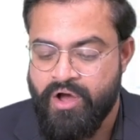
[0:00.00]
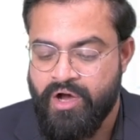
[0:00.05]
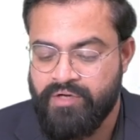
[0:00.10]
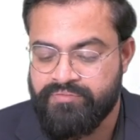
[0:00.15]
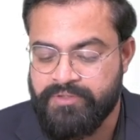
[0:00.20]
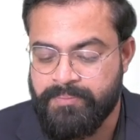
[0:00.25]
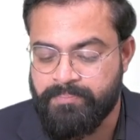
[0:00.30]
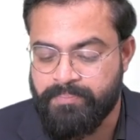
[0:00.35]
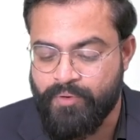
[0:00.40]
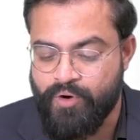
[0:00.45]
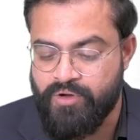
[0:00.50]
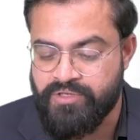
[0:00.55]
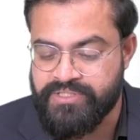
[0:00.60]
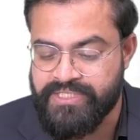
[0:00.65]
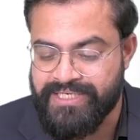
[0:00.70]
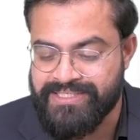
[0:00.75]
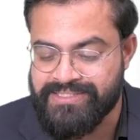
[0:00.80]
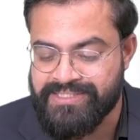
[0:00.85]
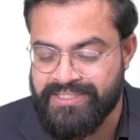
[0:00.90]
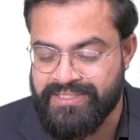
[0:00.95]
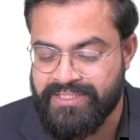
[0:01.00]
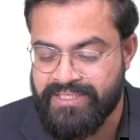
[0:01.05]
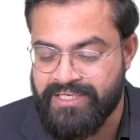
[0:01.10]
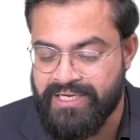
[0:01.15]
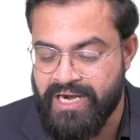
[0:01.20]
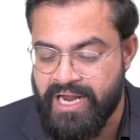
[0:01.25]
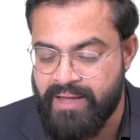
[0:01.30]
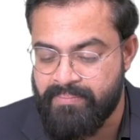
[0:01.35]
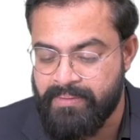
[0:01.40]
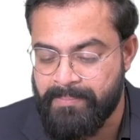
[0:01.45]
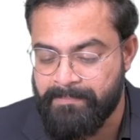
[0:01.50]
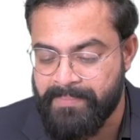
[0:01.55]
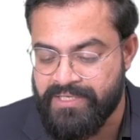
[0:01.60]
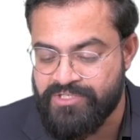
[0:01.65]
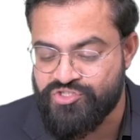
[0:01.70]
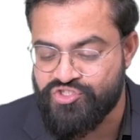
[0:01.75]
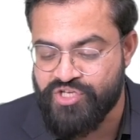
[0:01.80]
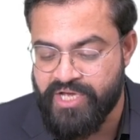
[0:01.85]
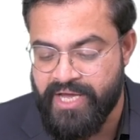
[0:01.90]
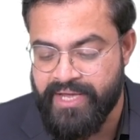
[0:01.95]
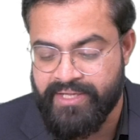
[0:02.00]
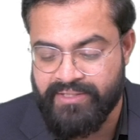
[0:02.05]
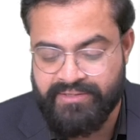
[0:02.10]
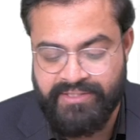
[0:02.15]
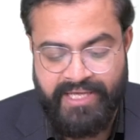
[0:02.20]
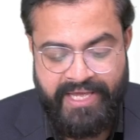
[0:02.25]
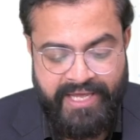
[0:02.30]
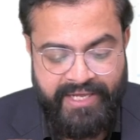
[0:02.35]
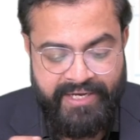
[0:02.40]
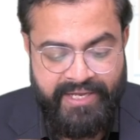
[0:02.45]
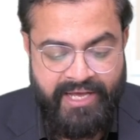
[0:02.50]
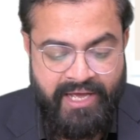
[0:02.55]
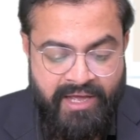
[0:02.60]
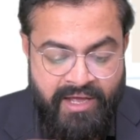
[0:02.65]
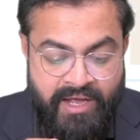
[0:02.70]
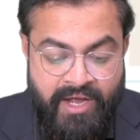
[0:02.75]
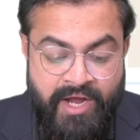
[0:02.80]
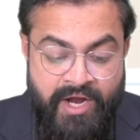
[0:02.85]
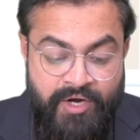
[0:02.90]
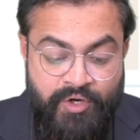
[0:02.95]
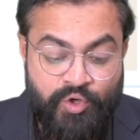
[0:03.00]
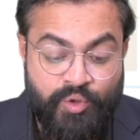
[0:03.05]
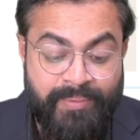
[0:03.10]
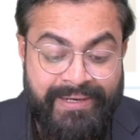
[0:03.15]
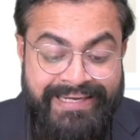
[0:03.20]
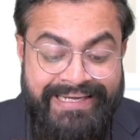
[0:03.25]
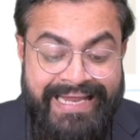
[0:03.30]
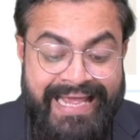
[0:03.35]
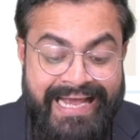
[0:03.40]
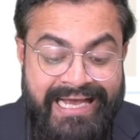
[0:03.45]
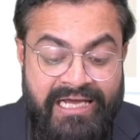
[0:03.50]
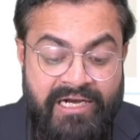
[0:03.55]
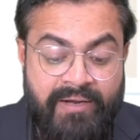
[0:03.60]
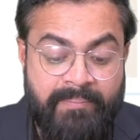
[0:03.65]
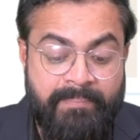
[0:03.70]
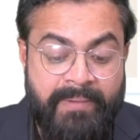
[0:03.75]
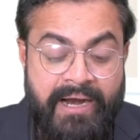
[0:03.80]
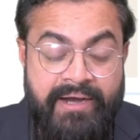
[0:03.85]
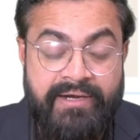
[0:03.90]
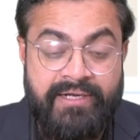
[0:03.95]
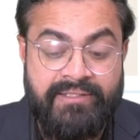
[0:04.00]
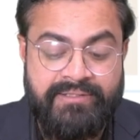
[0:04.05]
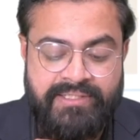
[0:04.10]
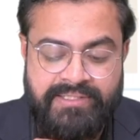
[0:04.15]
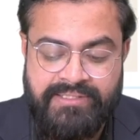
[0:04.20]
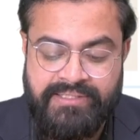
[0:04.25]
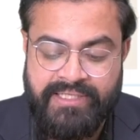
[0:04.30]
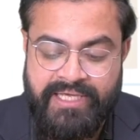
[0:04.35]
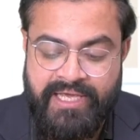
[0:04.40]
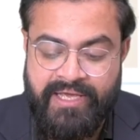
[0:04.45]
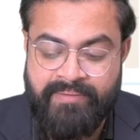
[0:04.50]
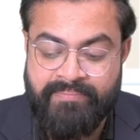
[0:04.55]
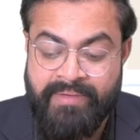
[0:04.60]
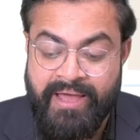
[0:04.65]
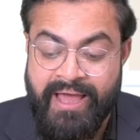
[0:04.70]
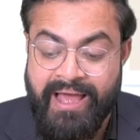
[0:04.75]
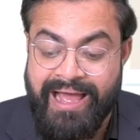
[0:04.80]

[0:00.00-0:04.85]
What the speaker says: of the projects in the grama panchayat area to be taken up under the scheme